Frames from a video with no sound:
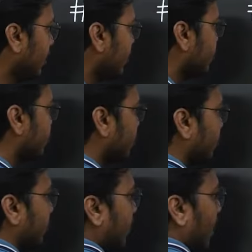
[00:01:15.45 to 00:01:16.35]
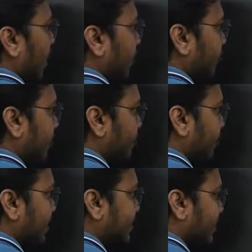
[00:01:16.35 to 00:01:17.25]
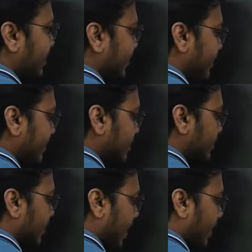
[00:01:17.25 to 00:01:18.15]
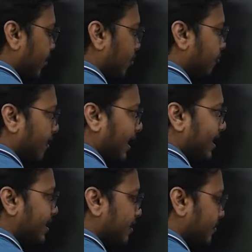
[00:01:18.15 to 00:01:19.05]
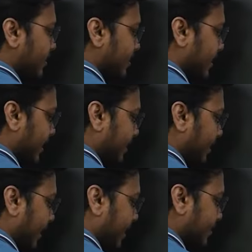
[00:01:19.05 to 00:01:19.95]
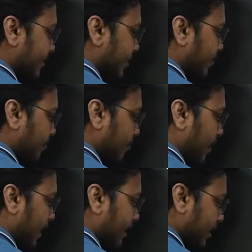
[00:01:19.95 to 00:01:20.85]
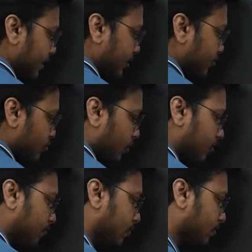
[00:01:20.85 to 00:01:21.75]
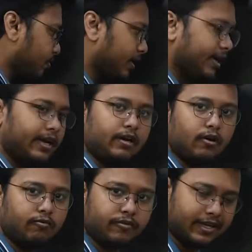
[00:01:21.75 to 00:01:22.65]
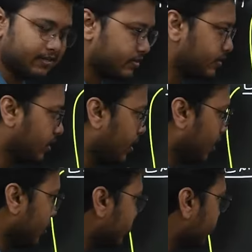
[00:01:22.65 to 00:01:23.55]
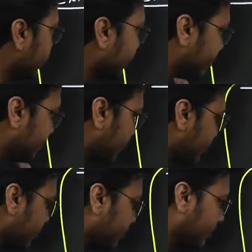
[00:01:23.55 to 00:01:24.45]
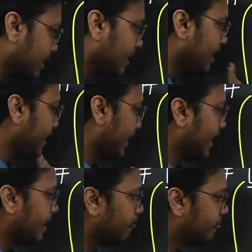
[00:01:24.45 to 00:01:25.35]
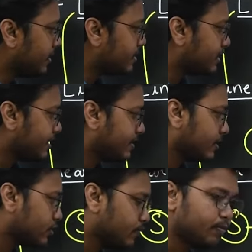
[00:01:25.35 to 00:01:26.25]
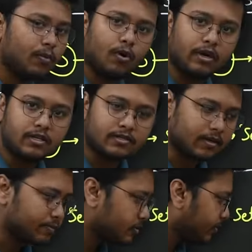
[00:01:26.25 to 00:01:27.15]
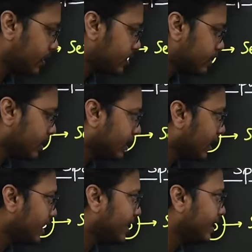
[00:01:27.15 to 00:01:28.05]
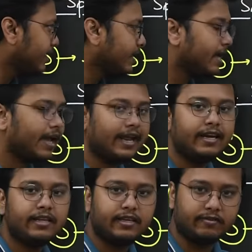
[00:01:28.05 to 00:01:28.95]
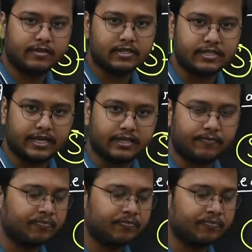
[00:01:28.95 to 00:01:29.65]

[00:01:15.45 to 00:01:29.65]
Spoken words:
So we represent linear span of any given set S by the short form L of S. So the definition being L of S is the smallest subspace containing any given set.